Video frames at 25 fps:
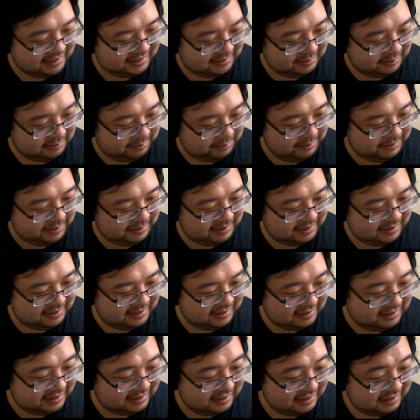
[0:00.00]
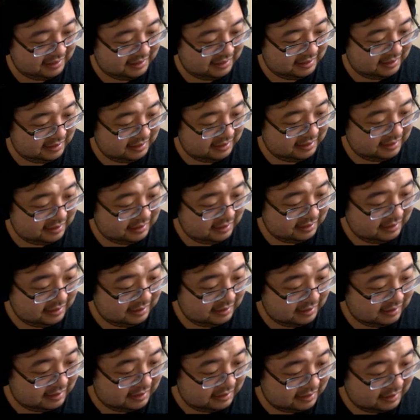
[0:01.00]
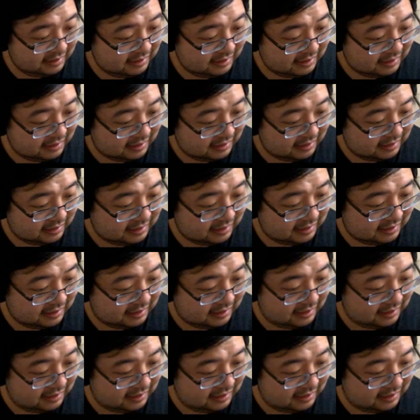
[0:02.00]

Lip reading: Oops. Let's see.